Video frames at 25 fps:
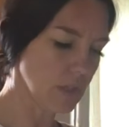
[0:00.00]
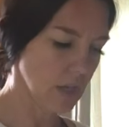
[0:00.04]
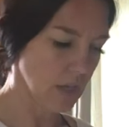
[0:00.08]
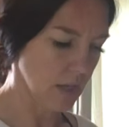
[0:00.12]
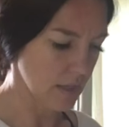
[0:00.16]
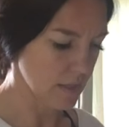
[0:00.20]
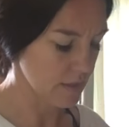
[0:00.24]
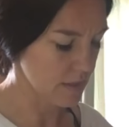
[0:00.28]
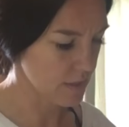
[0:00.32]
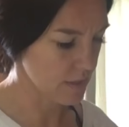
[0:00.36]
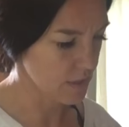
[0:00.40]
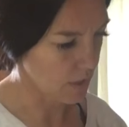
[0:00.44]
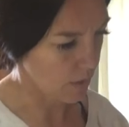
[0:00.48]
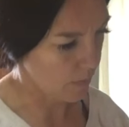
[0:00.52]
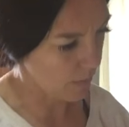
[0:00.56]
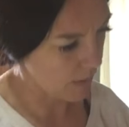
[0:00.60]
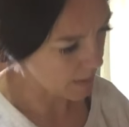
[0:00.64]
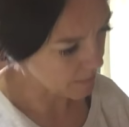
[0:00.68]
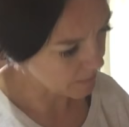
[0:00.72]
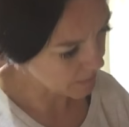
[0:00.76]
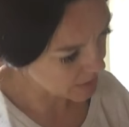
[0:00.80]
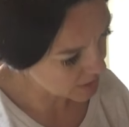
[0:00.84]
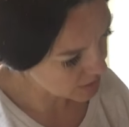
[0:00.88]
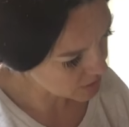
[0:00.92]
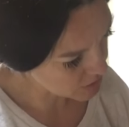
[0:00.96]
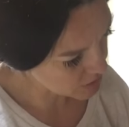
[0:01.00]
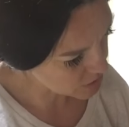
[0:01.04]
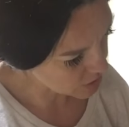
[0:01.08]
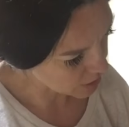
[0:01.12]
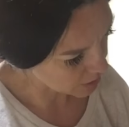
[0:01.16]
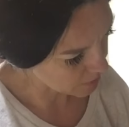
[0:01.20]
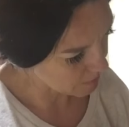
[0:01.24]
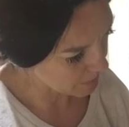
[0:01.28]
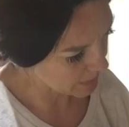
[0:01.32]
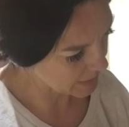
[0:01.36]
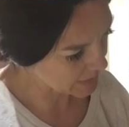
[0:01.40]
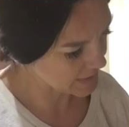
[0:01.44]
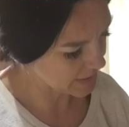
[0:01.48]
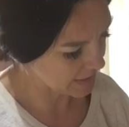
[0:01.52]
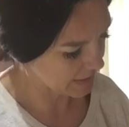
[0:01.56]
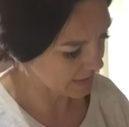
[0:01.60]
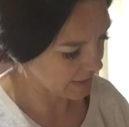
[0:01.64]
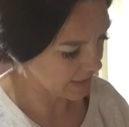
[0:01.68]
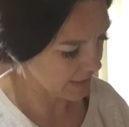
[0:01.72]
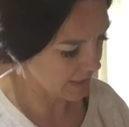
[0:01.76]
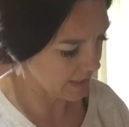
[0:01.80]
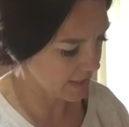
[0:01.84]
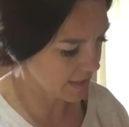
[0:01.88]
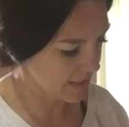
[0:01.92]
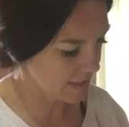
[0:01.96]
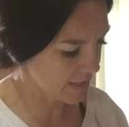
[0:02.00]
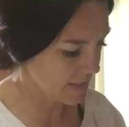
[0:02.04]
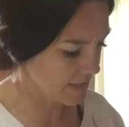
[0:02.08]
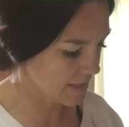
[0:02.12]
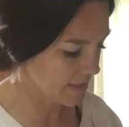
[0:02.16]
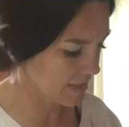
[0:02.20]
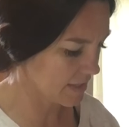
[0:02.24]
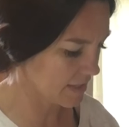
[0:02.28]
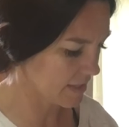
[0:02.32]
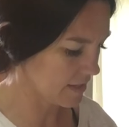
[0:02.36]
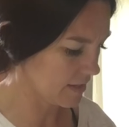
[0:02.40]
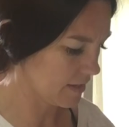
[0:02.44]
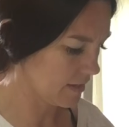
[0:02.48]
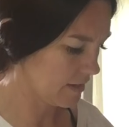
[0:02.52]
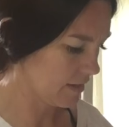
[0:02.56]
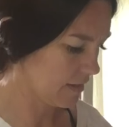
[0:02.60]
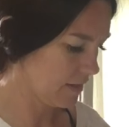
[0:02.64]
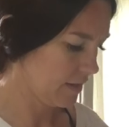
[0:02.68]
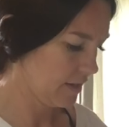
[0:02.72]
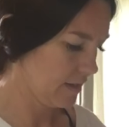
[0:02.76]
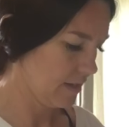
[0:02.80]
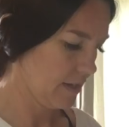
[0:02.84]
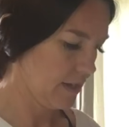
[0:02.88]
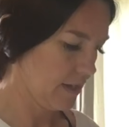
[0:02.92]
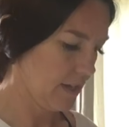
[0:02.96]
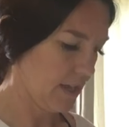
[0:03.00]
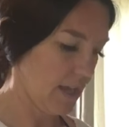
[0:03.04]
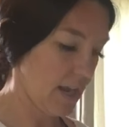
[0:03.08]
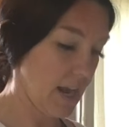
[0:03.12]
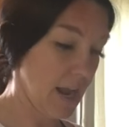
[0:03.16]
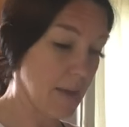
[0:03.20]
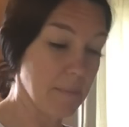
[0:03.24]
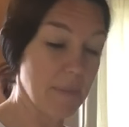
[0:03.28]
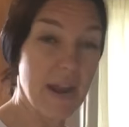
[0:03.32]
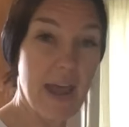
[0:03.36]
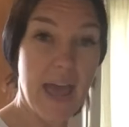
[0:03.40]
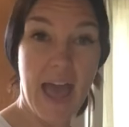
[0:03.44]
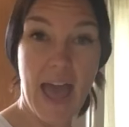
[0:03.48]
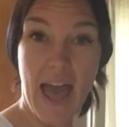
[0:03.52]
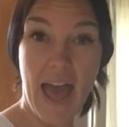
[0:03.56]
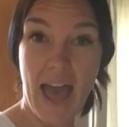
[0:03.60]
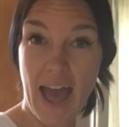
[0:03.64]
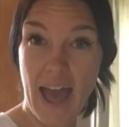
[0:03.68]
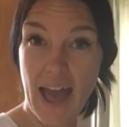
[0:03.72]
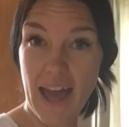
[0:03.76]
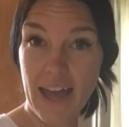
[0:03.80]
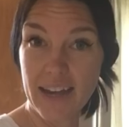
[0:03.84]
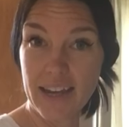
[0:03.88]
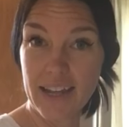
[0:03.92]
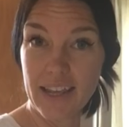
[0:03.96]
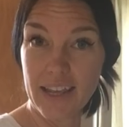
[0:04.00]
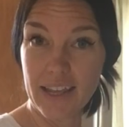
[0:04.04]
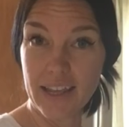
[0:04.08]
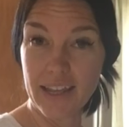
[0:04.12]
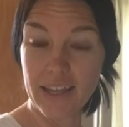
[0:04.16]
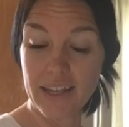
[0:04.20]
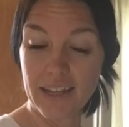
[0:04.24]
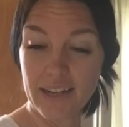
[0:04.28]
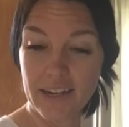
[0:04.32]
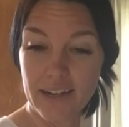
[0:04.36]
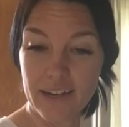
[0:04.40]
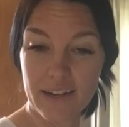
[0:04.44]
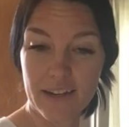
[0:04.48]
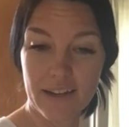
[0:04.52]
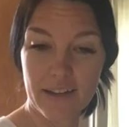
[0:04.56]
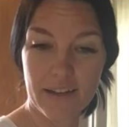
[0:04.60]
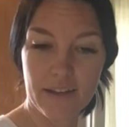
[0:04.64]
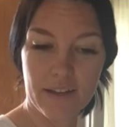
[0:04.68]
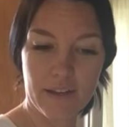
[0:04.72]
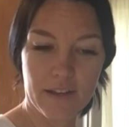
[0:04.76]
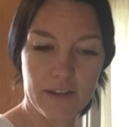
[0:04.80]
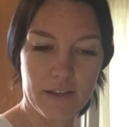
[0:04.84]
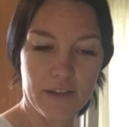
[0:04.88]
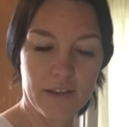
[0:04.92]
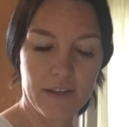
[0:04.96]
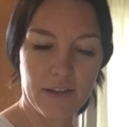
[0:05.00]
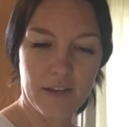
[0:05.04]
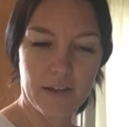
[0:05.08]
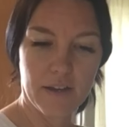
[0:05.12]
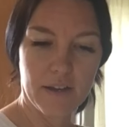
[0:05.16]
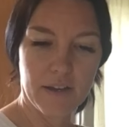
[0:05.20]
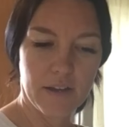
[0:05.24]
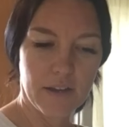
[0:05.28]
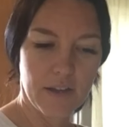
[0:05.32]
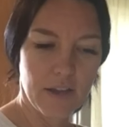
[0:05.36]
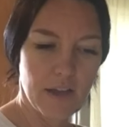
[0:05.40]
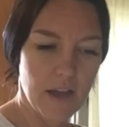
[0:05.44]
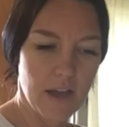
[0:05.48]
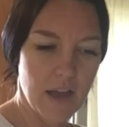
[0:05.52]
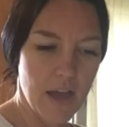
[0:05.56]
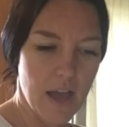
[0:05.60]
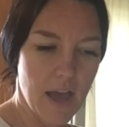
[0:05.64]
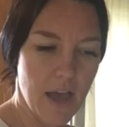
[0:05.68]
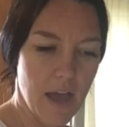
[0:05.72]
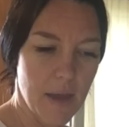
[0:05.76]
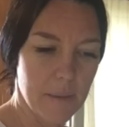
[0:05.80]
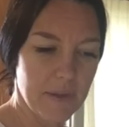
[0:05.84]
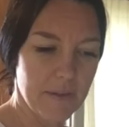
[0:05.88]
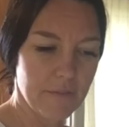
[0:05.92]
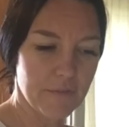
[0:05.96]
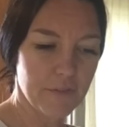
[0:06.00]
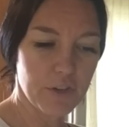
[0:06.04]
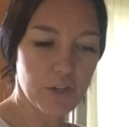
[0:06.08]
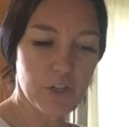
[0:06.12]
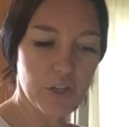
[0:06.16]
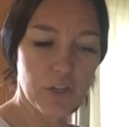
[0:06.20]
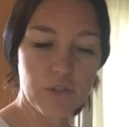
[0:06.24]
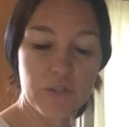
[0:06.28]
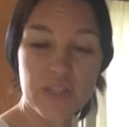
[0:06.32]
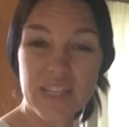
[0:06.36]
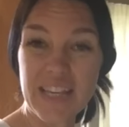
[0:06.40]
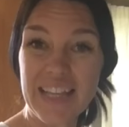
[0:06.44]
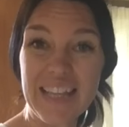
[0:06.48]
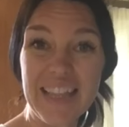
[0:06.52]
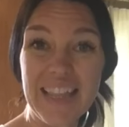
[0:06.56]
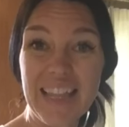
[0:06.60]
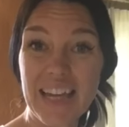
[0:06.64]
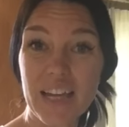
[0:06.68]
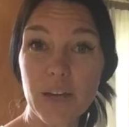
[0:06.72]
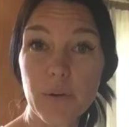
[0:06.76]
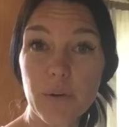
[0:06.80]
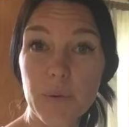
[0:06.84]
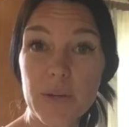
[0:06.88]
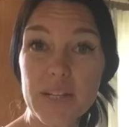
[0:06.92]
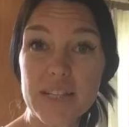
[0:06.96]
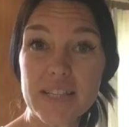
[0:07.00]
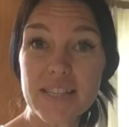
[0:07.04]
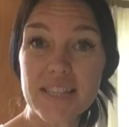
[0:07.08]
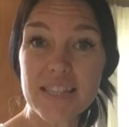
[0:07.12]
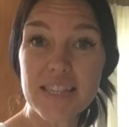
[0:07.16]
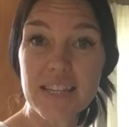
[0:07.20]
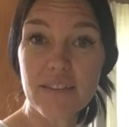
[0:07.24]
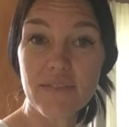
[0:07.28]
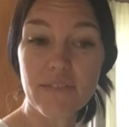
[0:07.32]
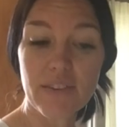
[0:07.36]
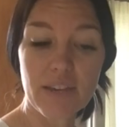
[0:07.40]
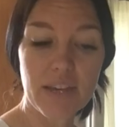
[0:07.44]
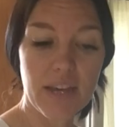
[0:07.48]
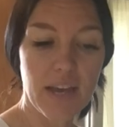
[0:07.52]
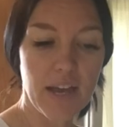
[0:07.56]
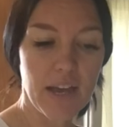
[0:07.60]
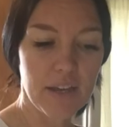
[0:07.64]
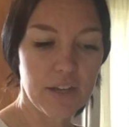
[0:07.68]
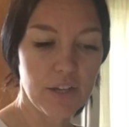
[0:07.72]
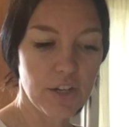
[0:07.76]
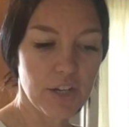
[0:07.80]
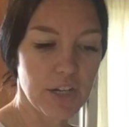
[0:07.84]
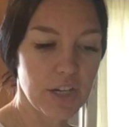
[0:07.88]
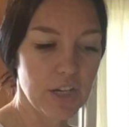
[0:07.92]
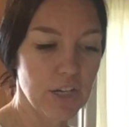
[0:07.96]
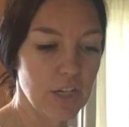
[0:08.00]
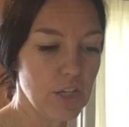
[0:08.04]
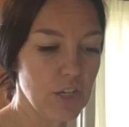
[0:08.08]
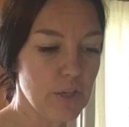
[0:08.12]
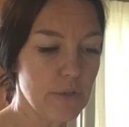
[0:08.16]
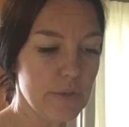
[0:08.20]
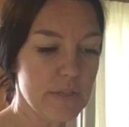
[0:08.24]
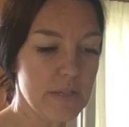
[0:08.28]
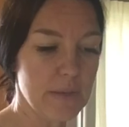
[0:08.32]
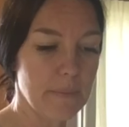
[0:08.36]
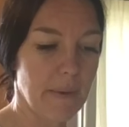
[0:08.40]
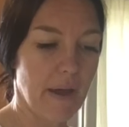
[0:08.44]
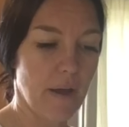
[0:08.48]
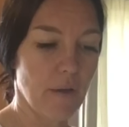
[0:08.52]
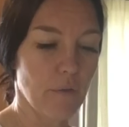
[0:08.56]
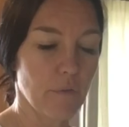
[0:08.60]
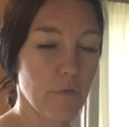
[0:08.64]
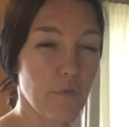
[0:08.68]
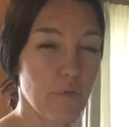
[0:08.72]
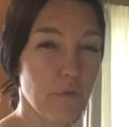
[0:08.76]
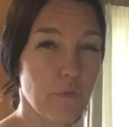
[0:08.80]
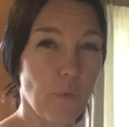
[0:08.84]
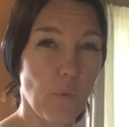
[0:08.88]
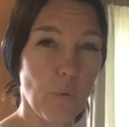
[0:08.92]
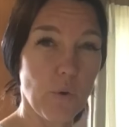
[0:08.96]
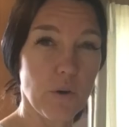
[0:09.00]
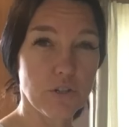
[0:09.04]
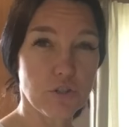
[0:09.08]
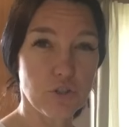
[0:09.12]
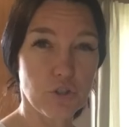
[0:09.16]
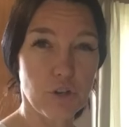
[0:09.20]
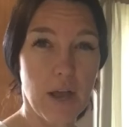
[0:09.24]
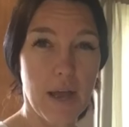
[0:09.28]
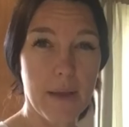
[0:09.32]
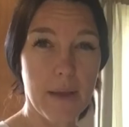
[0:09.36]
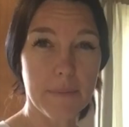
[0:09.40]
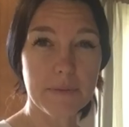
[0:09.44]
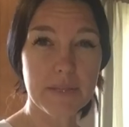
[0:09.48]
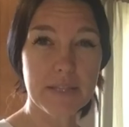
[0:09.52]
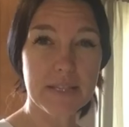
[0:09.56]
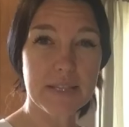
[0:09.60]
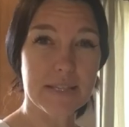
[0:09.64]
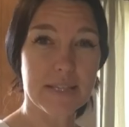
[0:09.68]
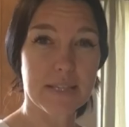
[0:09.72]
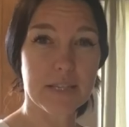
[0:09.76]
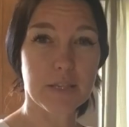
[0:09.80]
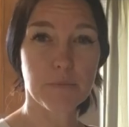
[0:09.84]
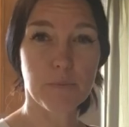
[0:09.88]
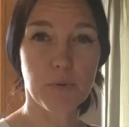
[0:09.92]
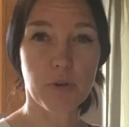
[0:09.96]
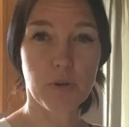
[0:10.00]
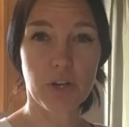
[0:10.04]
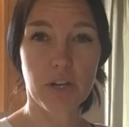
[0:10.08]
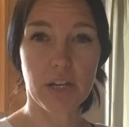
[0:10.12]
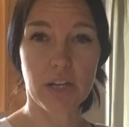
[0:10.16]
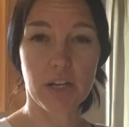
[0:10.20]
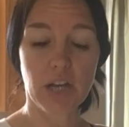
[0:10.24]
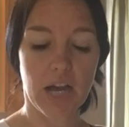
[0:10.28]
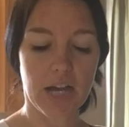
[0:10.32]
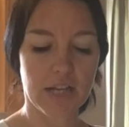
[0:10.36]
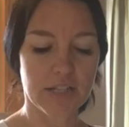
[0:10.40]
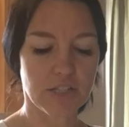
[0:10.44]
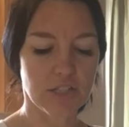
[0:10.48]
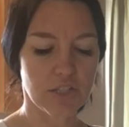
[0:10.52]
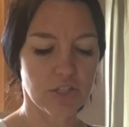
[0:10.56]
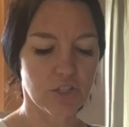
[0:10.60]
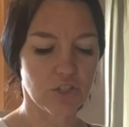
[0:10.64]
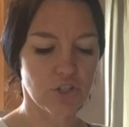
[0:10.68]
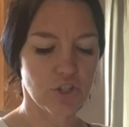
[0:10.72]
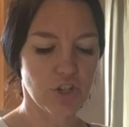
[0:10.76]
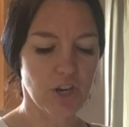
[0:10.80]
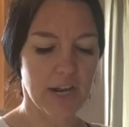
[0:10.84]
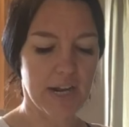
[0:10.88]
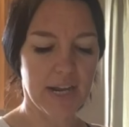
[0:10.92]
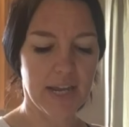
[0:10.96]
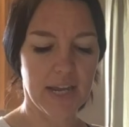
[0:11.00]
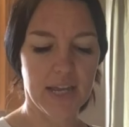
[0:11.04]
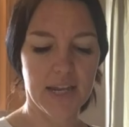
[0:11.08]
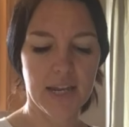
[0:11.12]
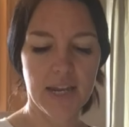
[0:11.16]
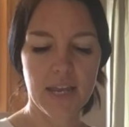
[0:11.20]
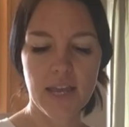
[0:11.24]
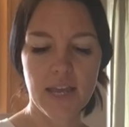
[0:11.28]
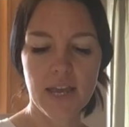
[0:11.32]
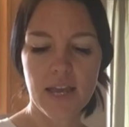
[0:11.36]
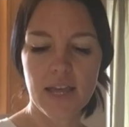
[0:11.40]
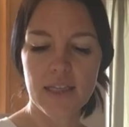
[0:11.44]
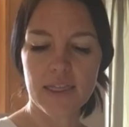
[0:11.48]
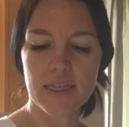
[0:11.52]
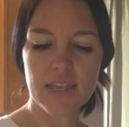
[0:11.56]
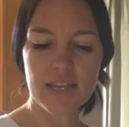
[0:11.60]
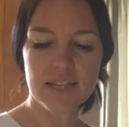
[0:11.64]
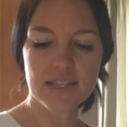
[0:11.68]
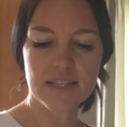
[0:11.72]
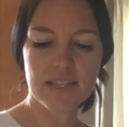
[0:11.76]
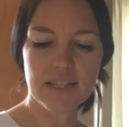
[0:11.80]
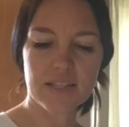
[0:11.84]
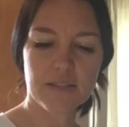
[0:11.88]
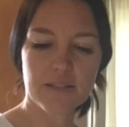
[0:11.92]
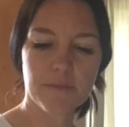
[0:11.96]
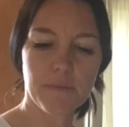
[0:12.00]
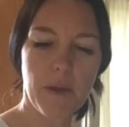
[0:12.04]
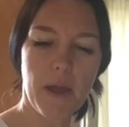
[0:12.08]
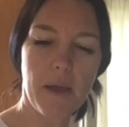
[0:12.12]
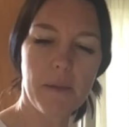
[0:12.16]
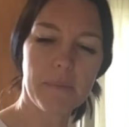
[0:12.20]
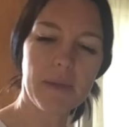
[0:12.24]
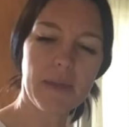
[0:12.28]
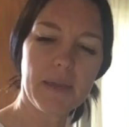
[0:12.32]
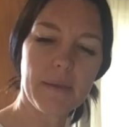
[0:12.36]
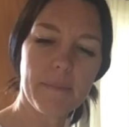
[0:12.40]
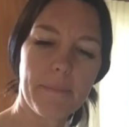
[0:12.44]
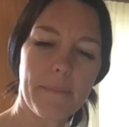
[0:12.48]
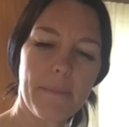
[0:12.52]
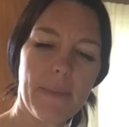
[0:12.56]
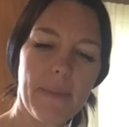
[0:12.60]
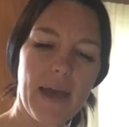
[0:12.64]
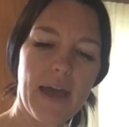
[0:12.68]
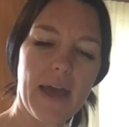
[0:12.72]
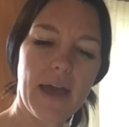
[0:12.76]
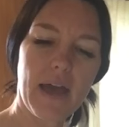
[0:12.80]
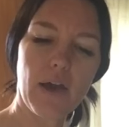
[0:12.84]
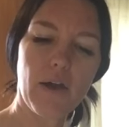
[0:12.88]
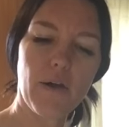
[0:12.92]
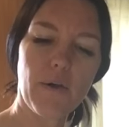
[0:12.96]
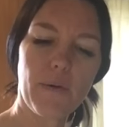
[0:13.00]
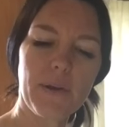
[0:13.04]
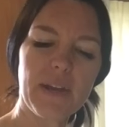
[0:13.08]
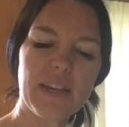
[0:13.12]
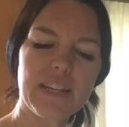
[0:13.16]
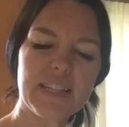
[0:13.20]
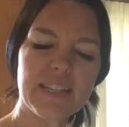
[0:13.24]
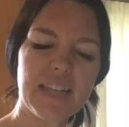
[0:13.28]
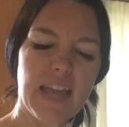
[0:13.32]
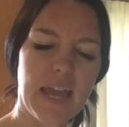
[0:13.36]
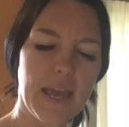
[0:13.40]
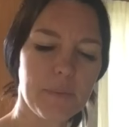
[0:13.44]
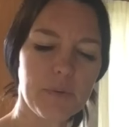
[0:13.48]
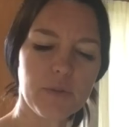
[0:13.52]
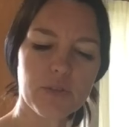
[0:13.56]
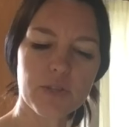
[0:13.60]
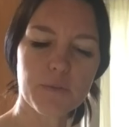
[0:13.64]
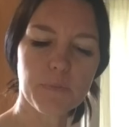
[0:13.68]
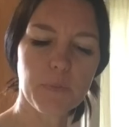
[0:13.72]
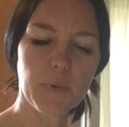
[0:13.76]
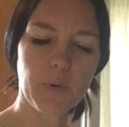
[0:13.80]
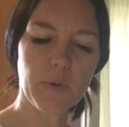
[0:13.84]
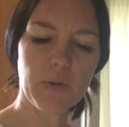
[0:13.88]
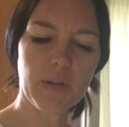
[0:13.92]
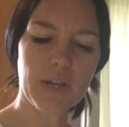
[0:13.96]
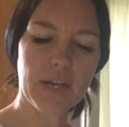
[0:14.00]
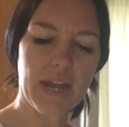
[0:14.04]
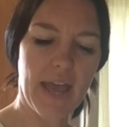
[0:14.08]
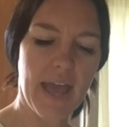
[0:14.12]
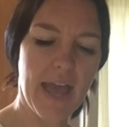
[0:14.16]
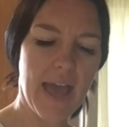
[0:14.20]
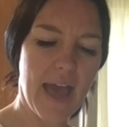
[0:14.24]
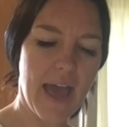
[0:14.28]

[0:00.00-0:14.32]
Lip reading: And so I'm gonna start mixing this, and I'm gonna add in, if you're using liquid stevia, you're gonna use about 4 drops. This is pretty concentrated. This is probably about 1.5 tablespoons, and